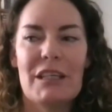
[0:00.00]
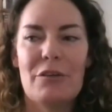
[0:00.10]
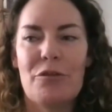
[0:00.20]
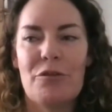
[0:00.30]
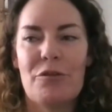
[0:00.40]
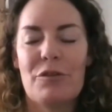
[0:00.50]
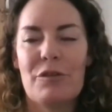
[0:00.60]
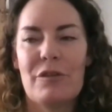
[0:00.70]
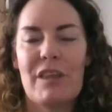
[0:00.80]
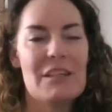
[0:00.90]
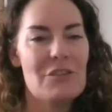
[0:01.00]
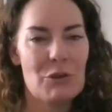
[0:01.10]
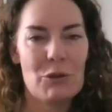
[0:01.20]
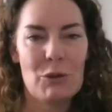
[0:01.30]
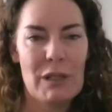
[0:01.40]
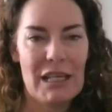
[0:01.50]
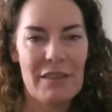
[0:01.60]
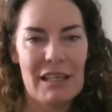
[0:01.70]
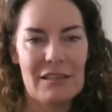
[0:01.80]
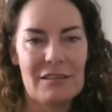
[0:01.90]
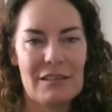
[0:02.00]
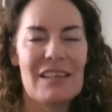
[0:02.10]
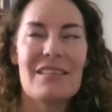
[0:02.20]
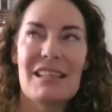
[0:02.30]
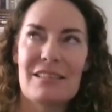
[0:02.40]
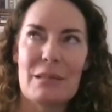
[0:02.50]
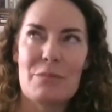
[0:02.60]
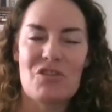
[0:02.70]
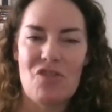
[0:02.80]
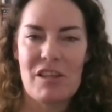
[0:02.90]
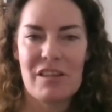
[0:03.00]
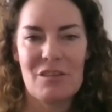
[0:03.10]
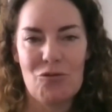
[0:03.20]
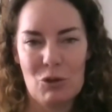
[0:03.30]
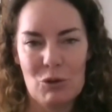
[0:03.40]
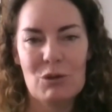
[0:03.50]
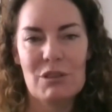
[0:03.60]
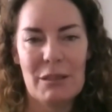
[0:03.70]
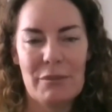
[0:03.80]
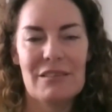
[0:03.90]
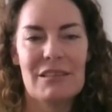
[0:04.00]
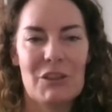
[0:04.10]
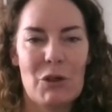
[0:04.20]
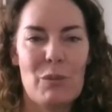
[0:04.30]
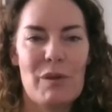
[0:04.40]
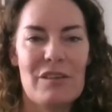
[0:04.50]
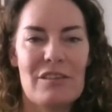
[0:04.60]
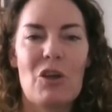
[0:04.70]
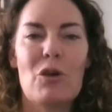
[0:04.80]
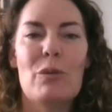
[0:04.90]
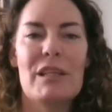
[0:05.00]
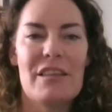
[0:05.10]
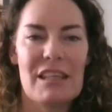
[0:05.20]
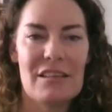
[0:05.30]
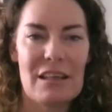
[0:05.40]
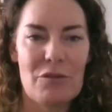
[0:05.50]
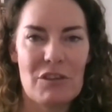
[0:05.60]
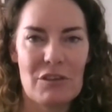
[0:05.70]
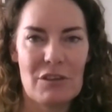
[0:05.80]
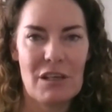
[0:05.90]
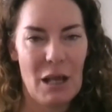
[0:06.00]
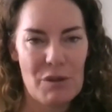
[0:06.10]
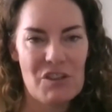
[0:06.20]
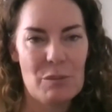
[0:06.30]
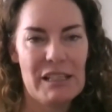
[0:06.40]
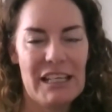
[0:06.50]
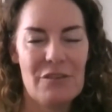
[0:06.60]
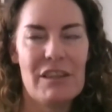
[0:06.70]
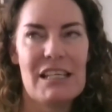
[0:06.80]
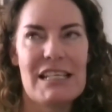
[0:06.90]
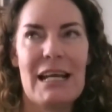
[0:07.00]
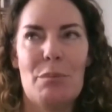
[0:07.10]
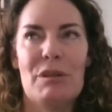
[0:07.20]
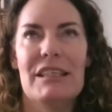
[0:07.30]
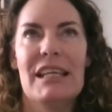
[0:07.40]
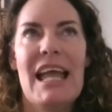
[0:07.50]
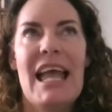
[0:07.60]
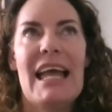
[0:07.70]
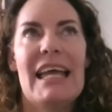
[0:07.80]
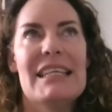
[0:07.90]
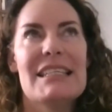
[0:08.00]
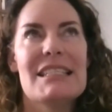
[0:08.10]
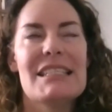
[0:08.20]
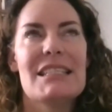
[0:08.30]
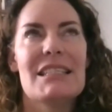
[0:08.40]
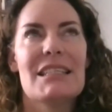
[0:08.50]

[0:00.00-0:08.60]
If they do, and that's the exception rather than the rule. I would, there's so many things have to come into play for that to happen, and